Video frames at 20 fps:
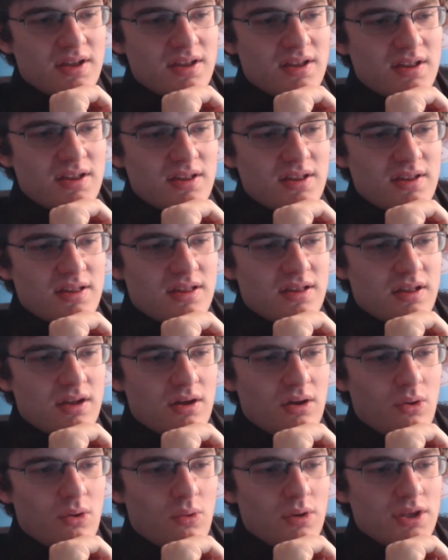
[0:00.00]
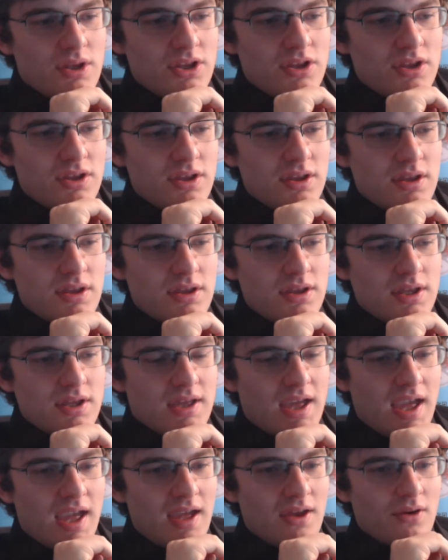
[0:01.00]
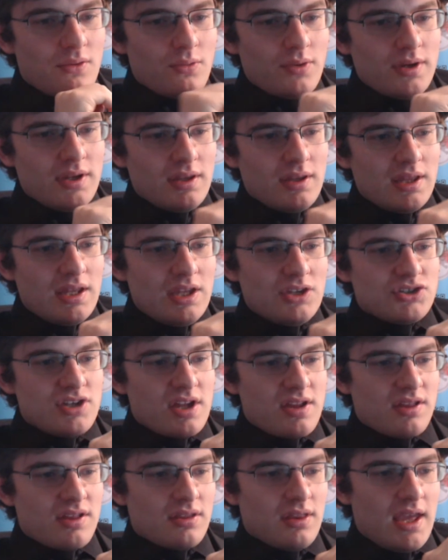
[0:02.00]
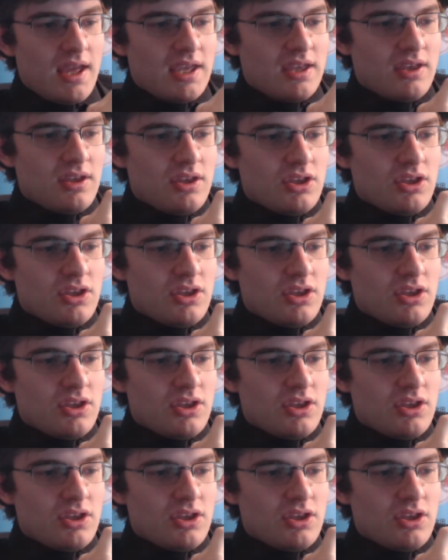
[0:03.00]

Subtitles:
So you can't really just like